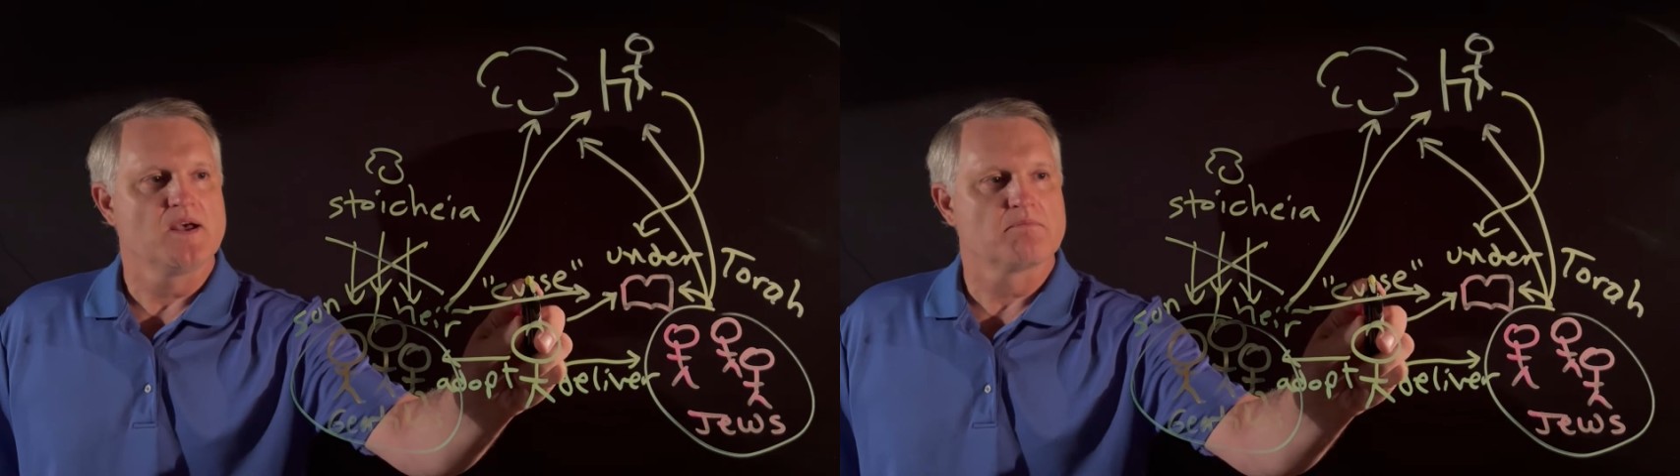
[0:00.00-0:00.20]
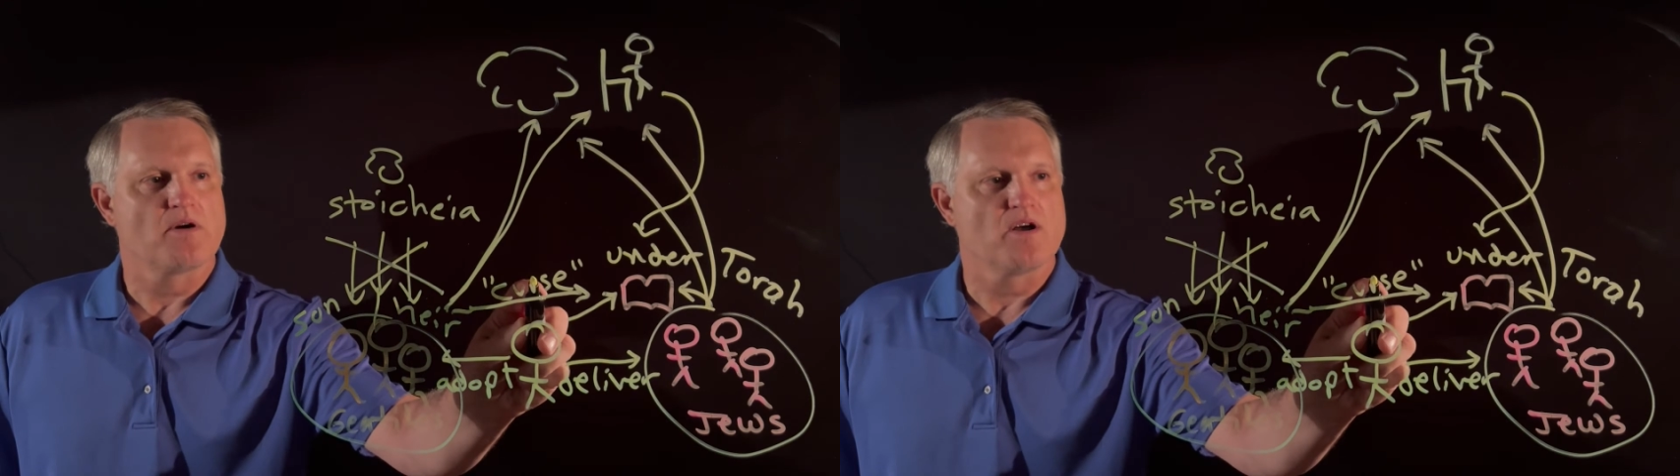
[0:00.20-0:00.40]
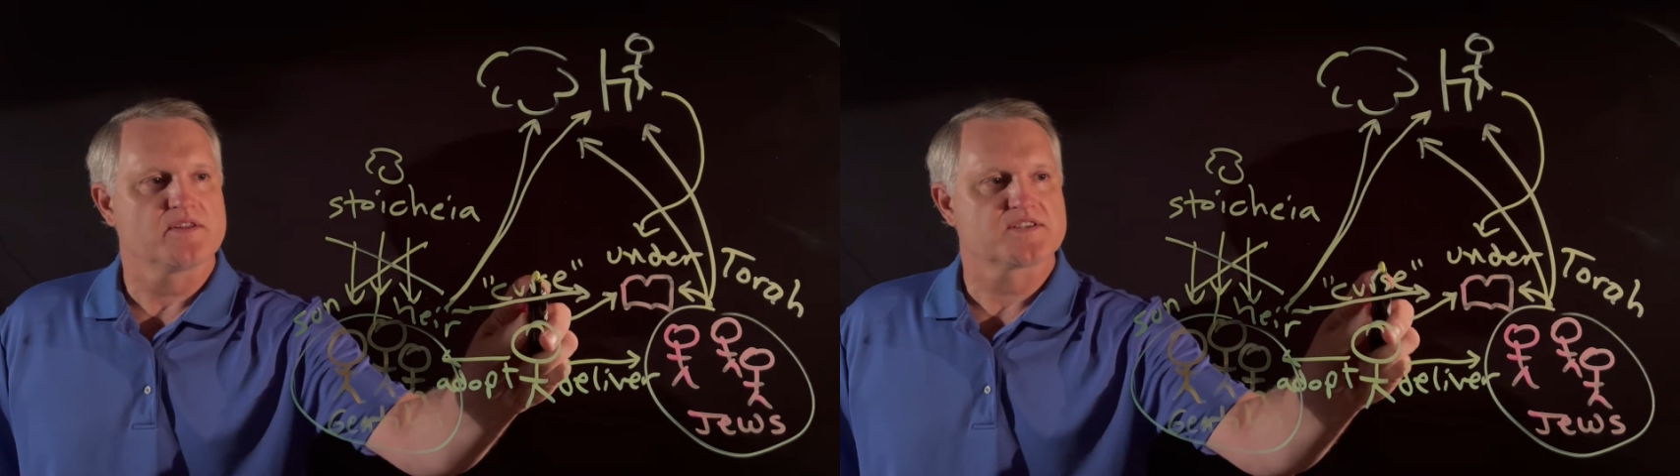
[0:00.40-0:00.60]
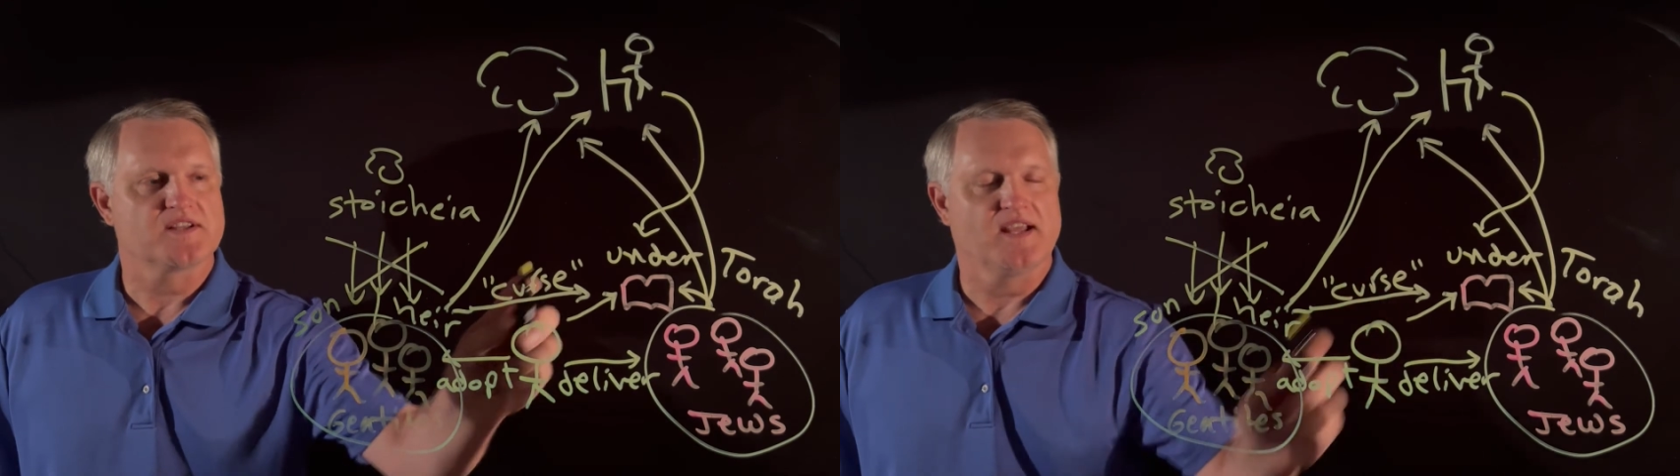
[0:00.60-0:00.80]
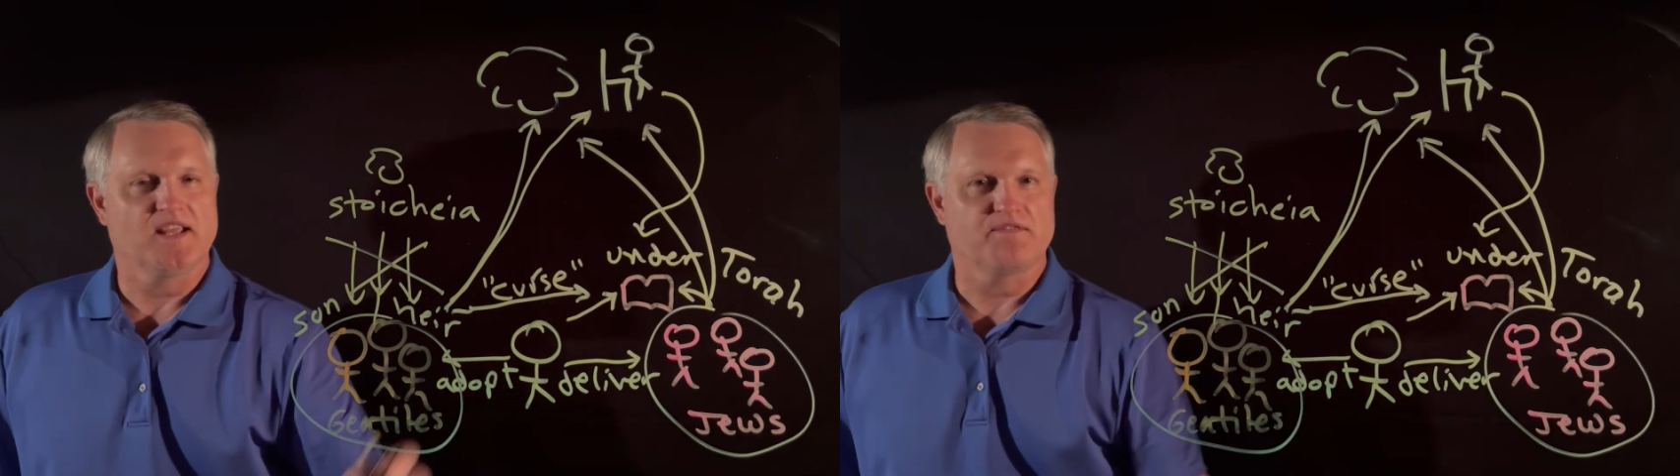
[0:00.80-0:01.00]
Paul is
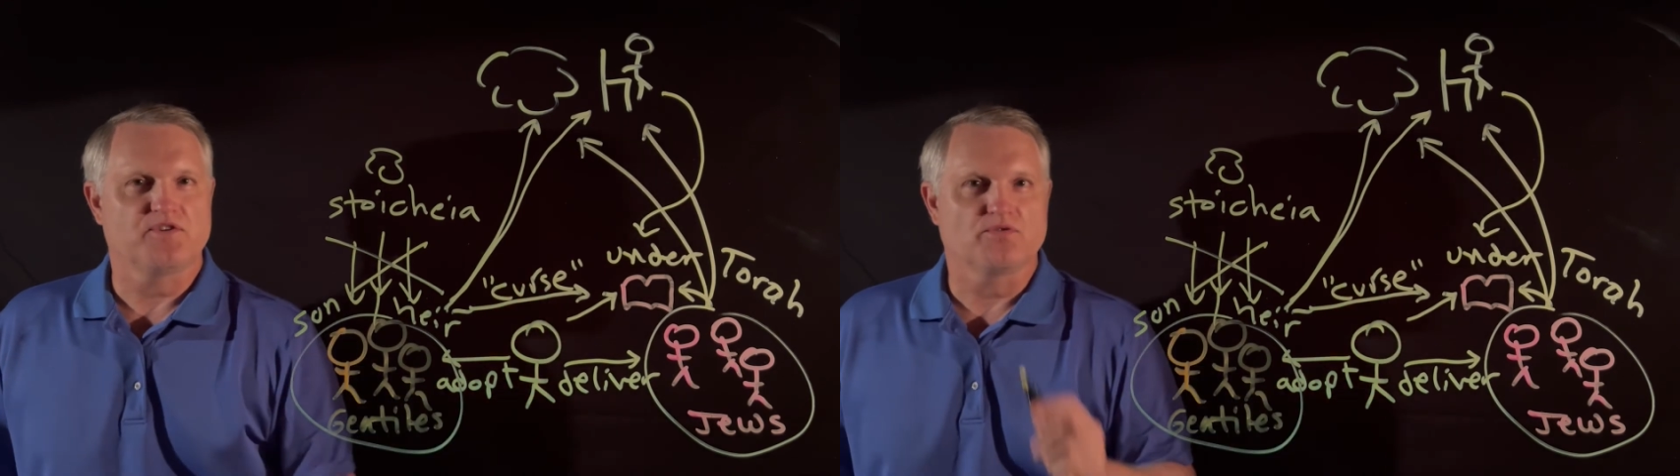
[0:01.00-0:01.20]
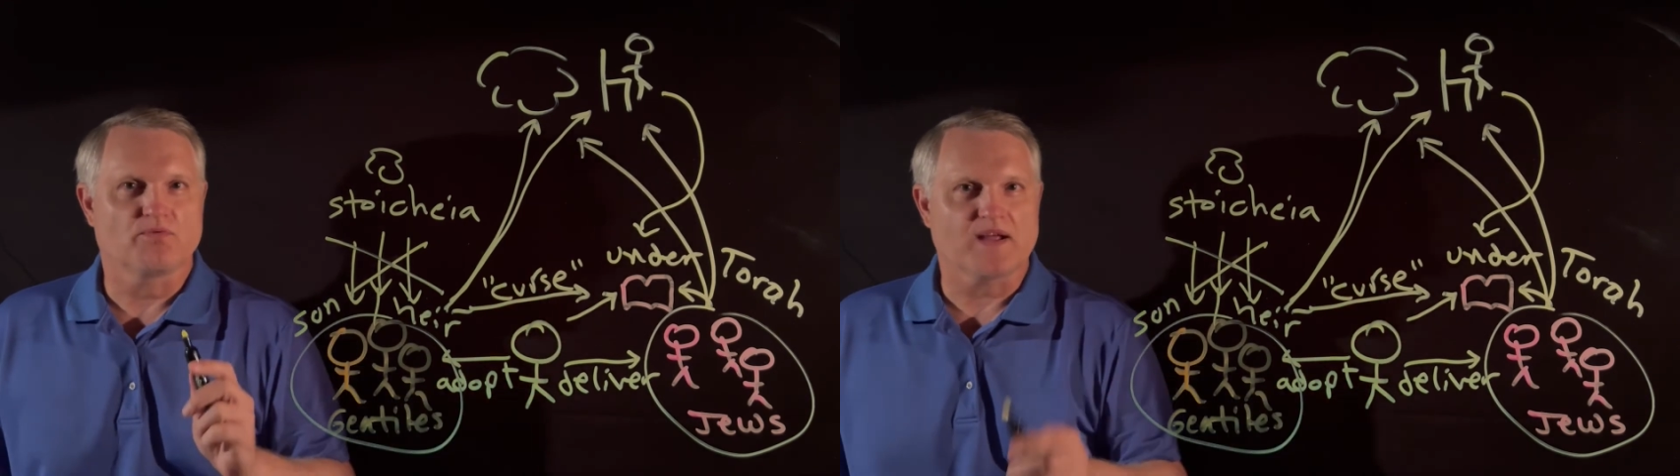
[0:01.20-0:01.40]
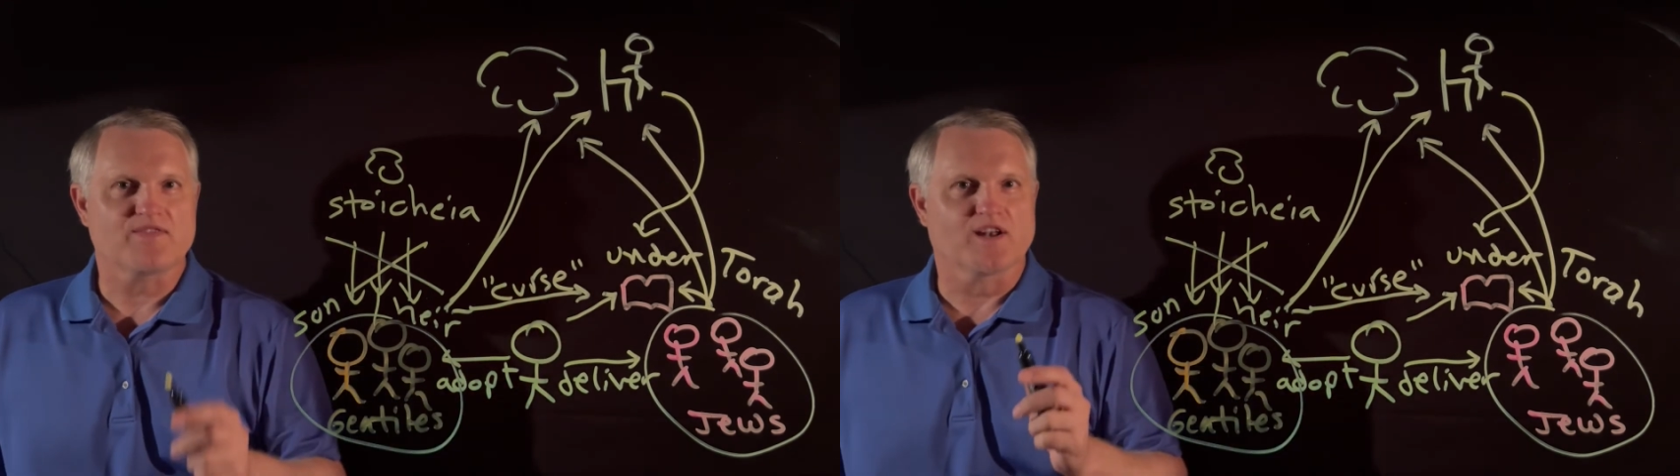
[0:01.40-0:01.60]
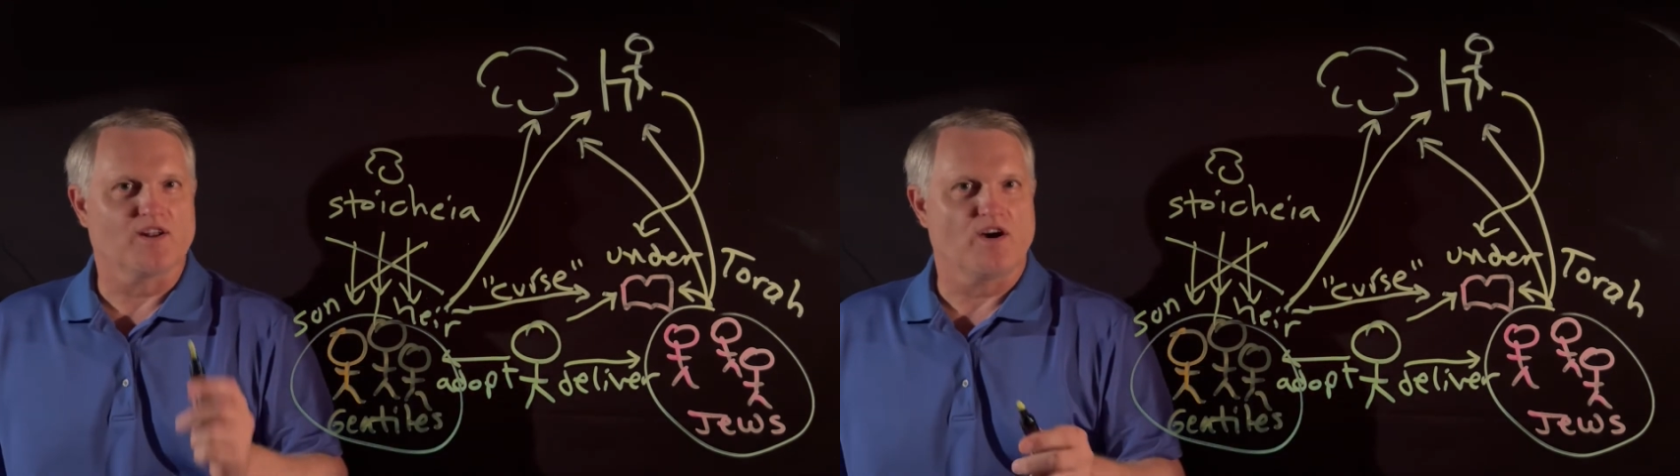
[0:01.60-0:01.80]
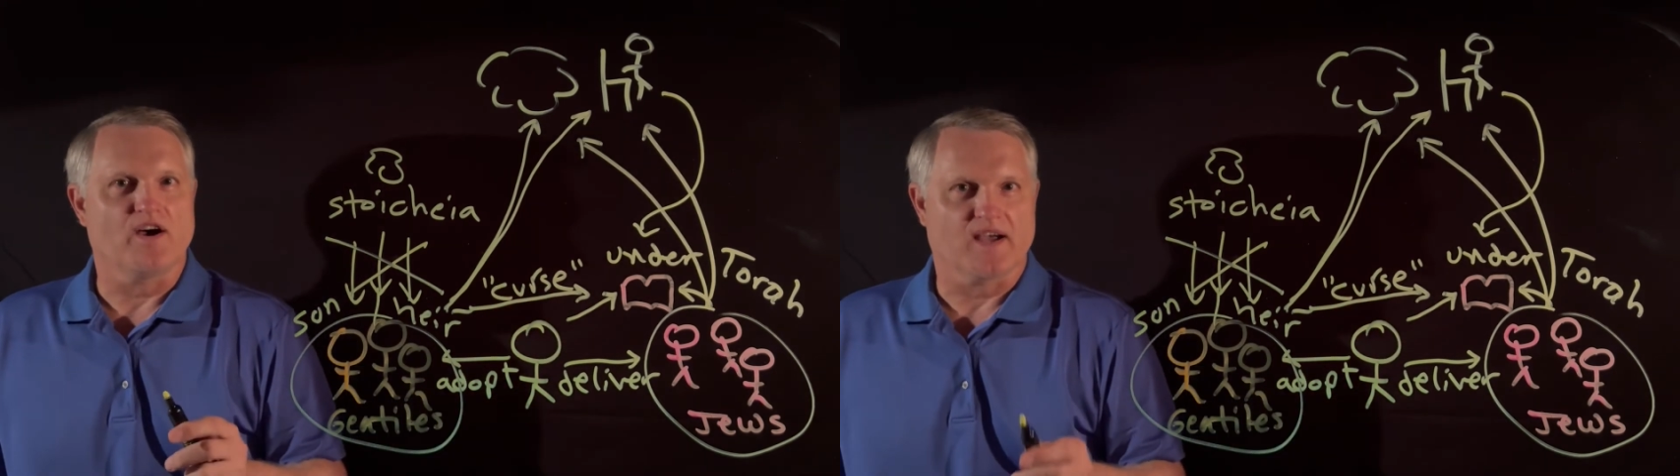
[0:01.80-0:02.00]
saying, if you read the
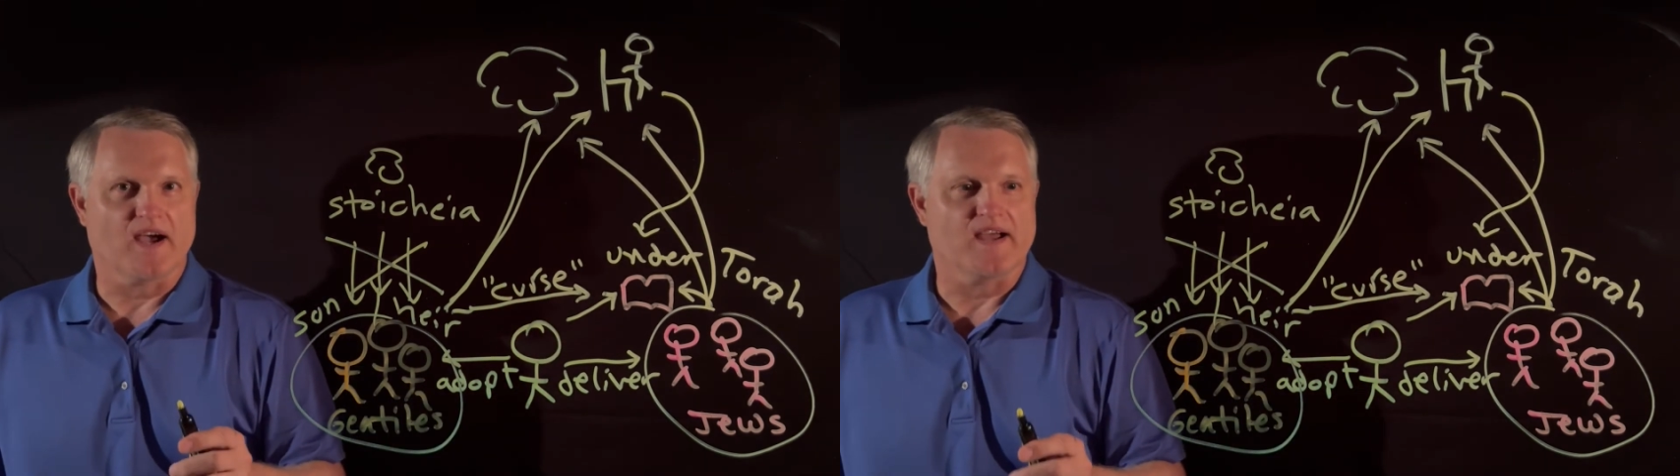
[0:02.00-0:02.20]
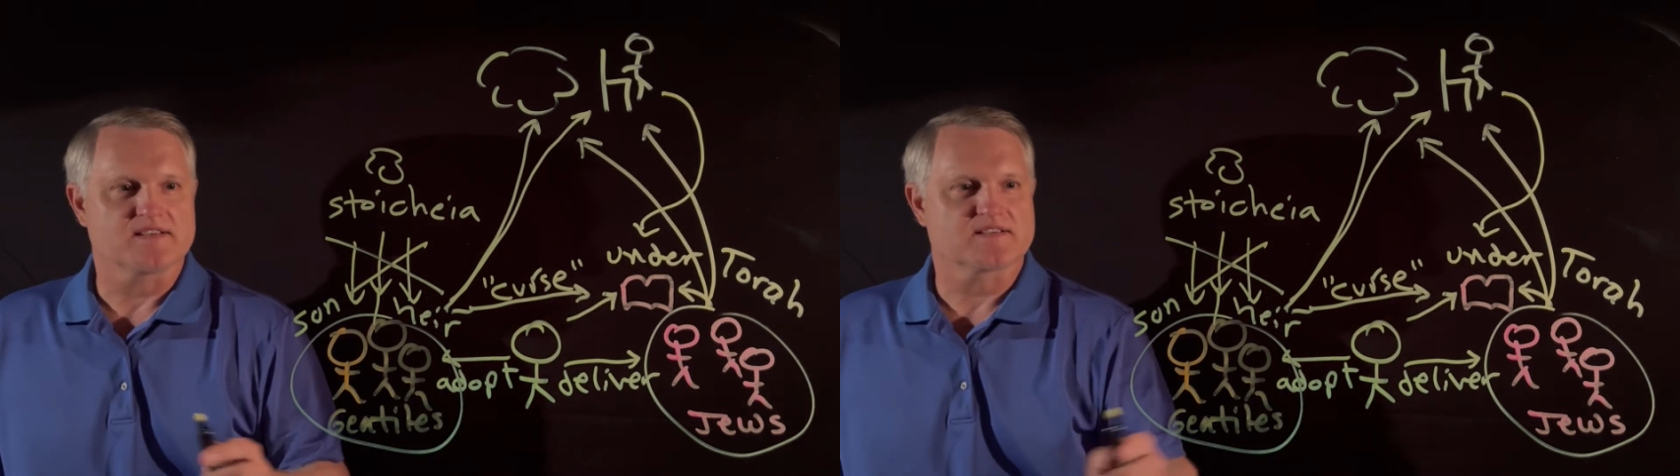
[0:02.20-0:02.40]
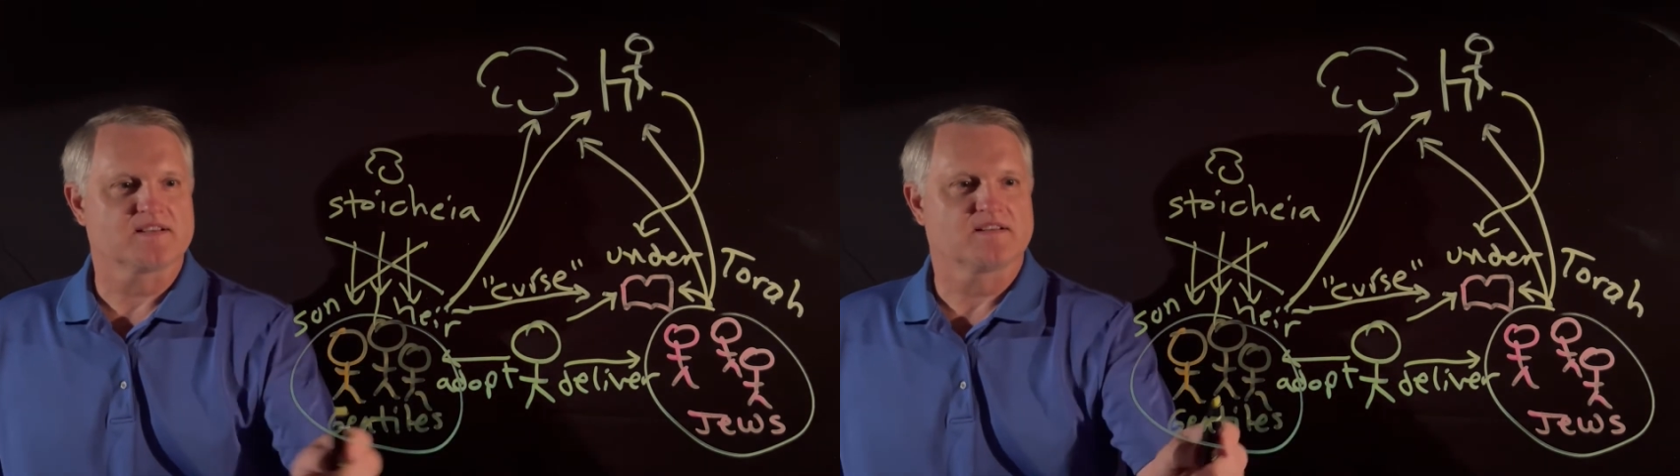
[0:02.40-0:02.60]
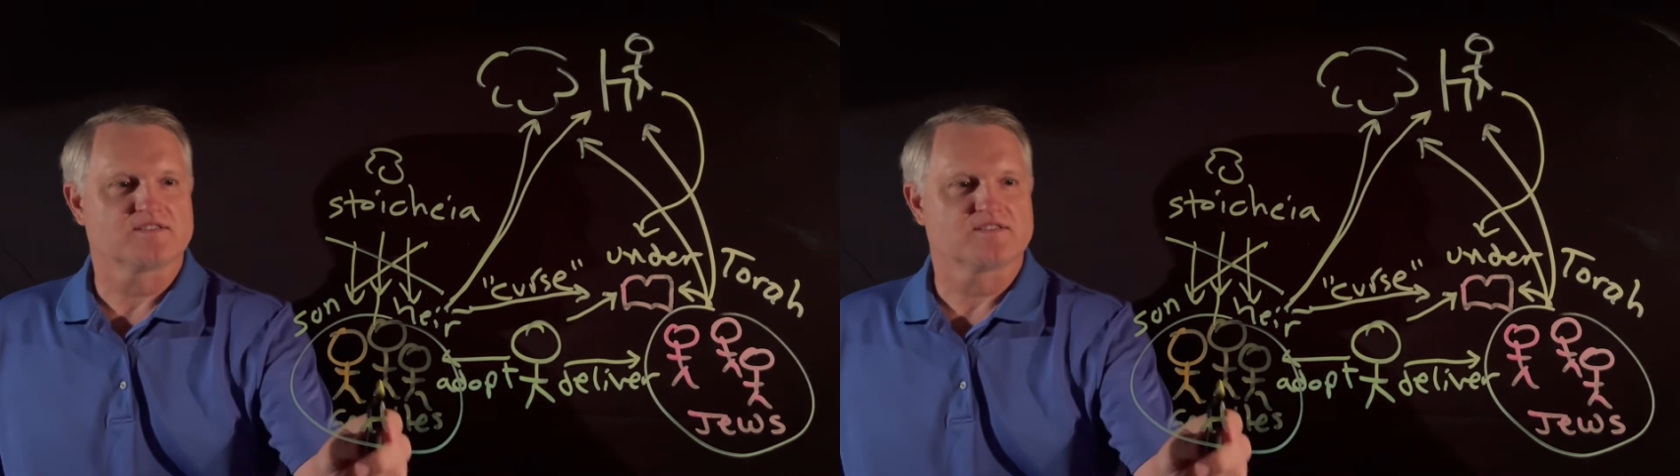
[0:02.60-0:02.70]
law, guys,